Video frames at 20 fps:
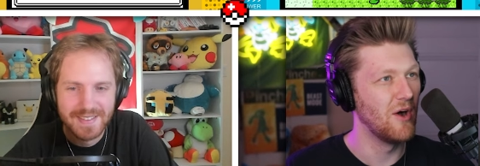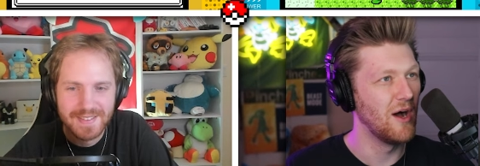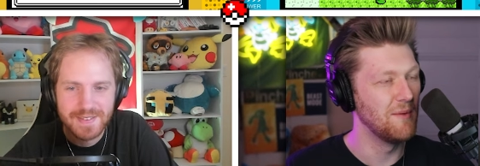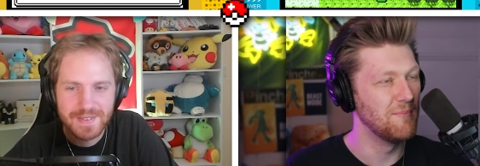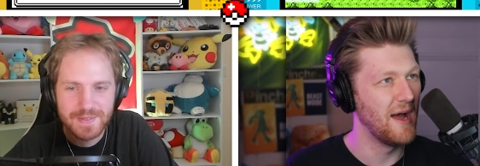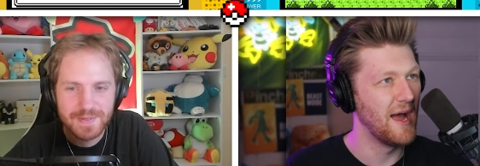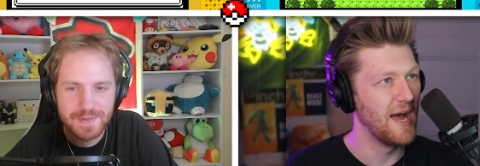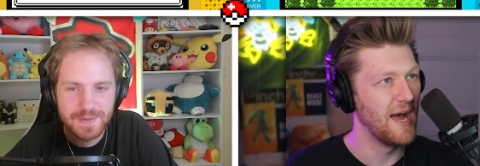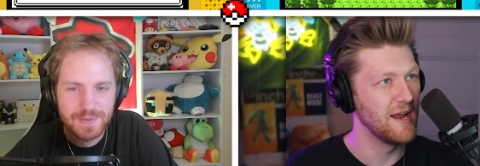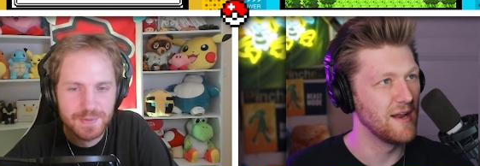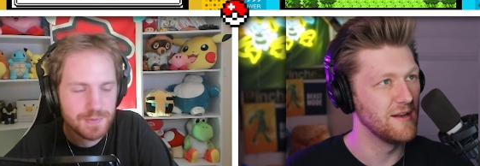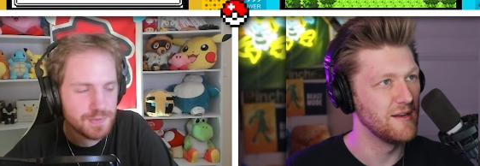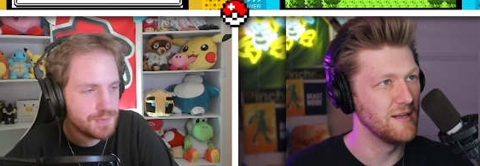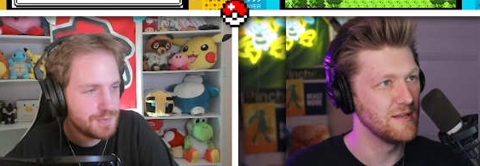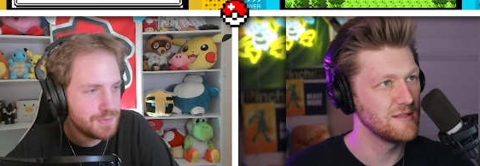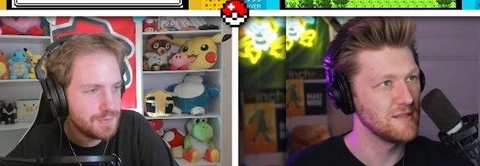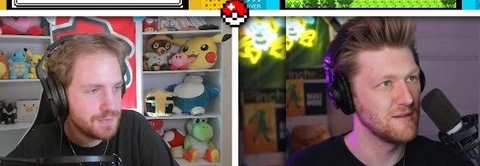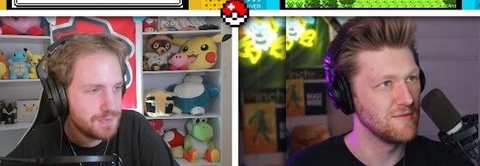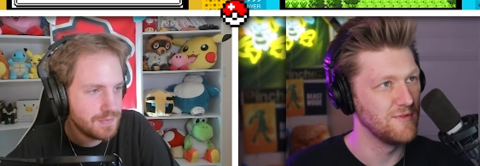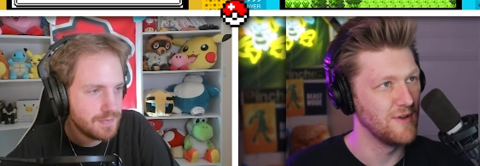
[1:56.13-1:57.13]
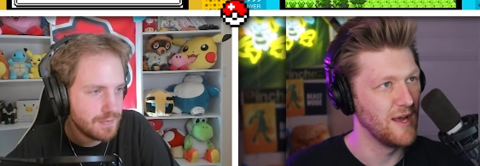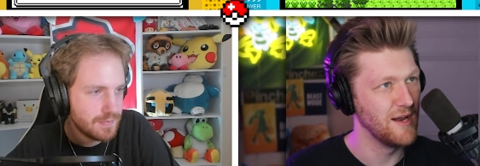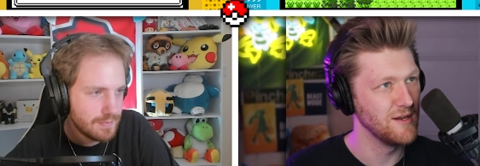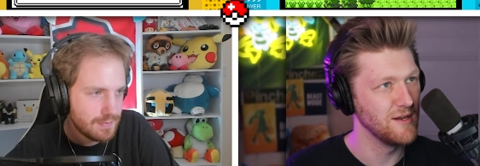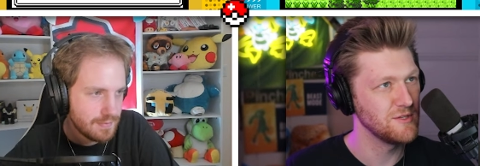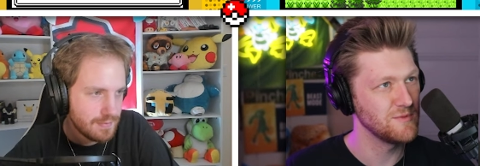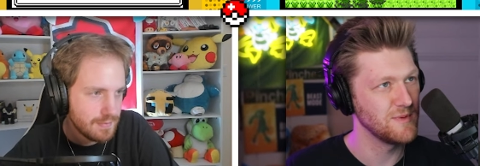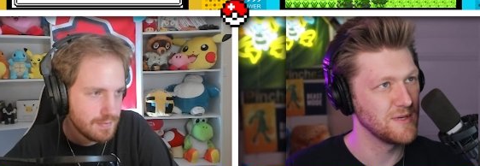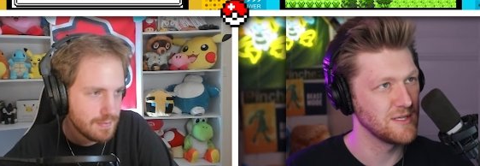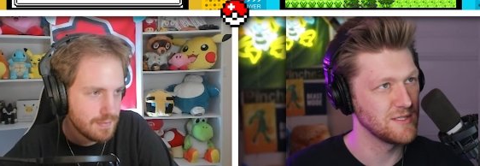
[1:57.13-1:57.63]
Speaker 1: I'm at a
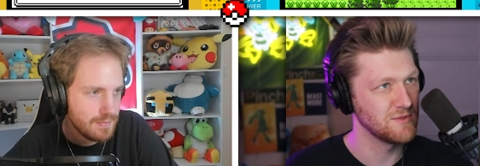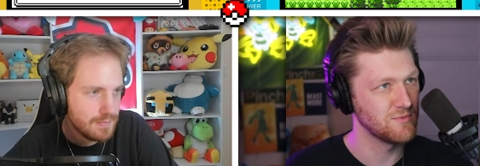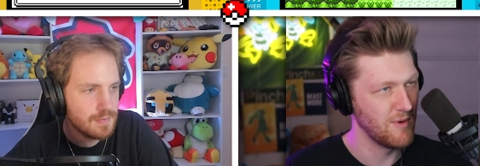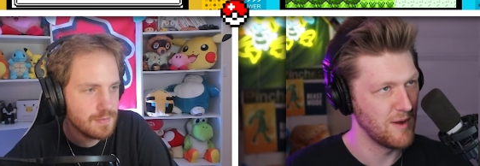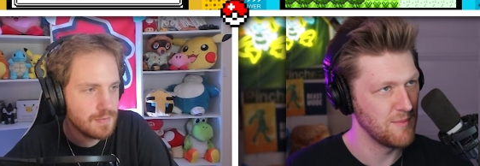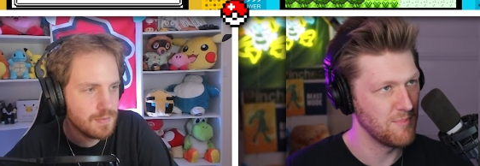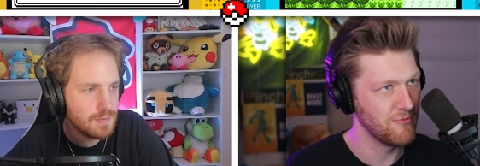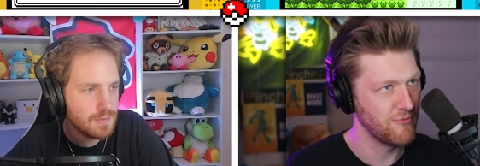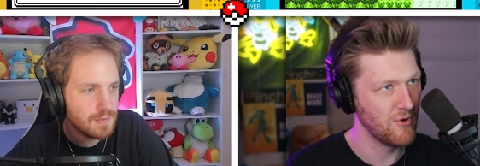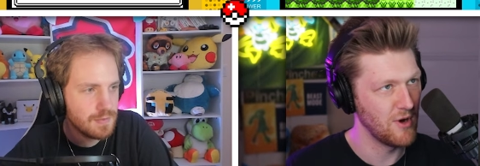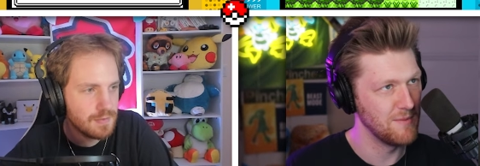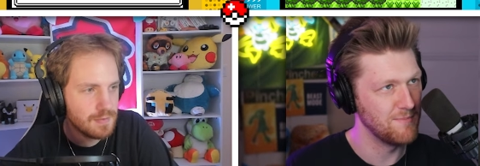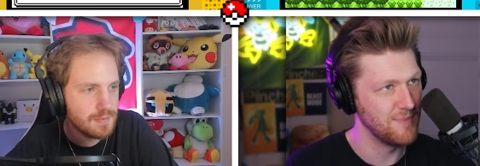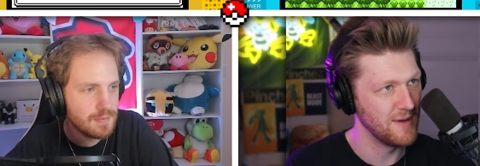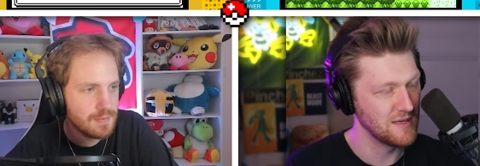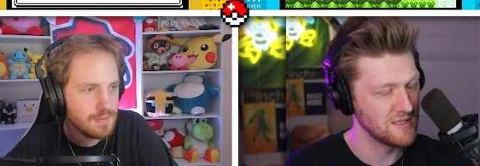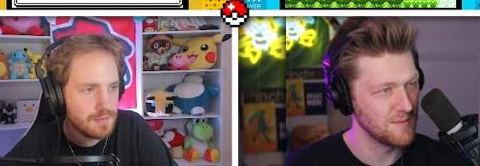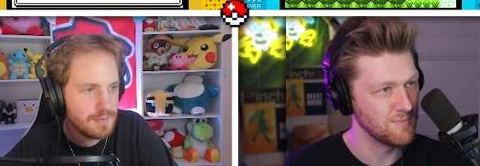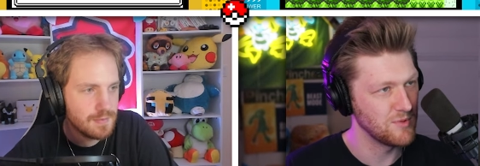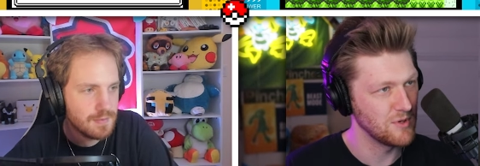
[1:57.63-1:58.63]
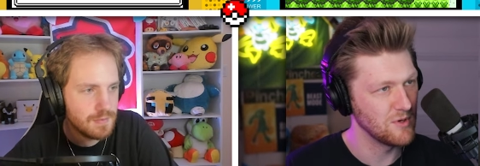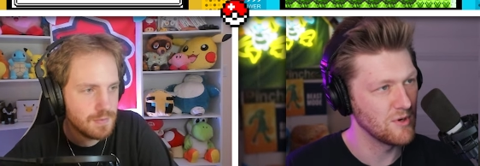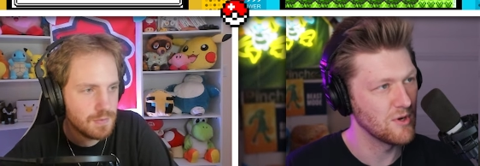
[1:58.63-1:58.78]
disadvantage because right before I picked up your